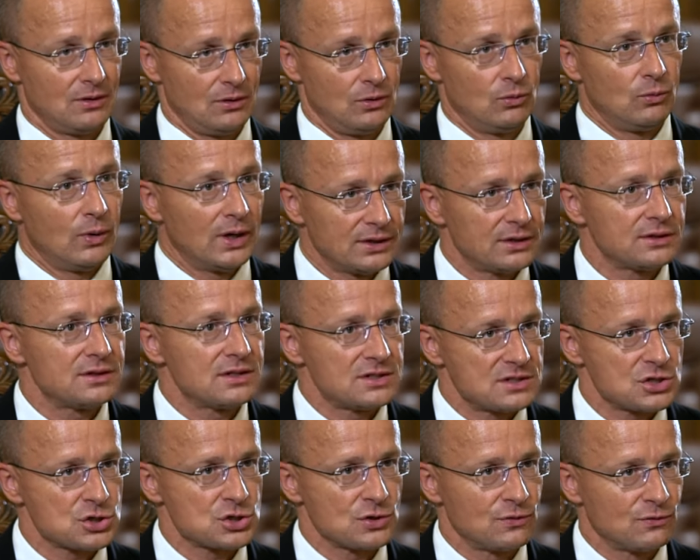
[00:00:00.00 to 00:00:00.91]
What the
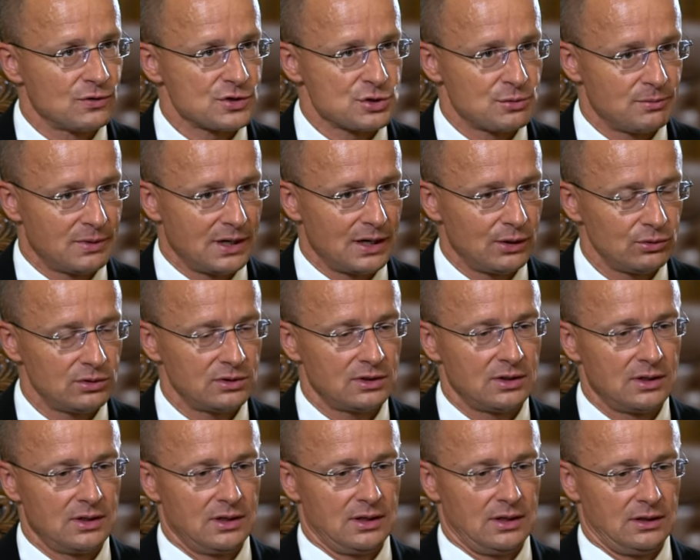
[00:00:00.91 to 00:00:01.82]
decision was about,
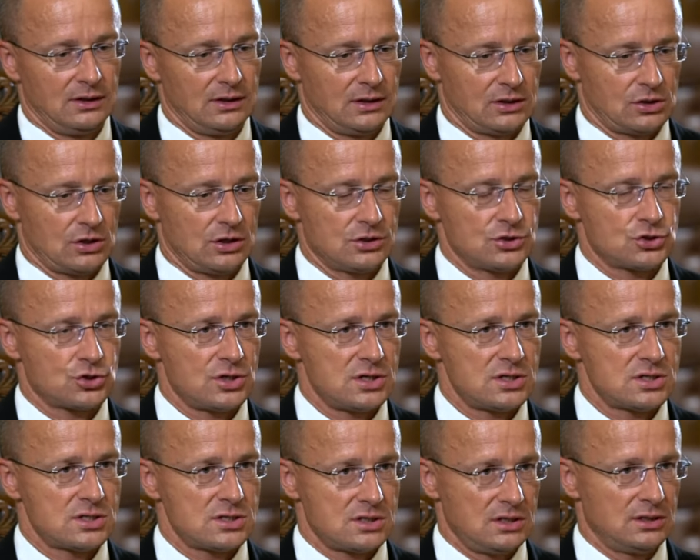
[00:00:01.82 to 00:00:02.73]
that
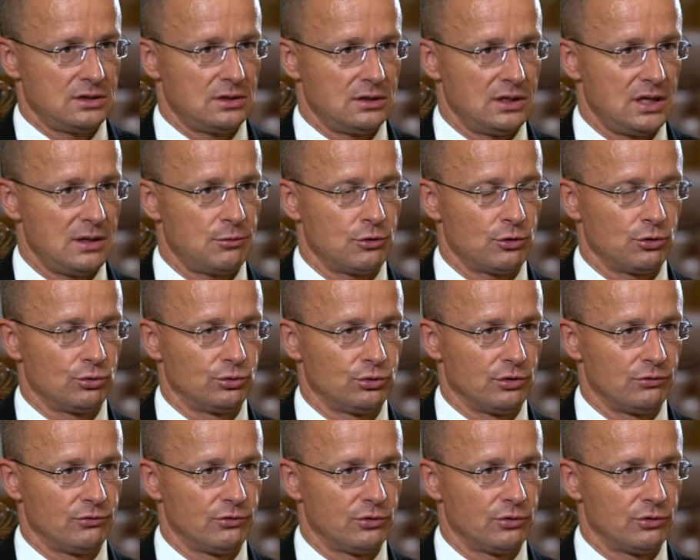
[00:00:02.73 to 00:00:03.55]
countries in the neighborhood of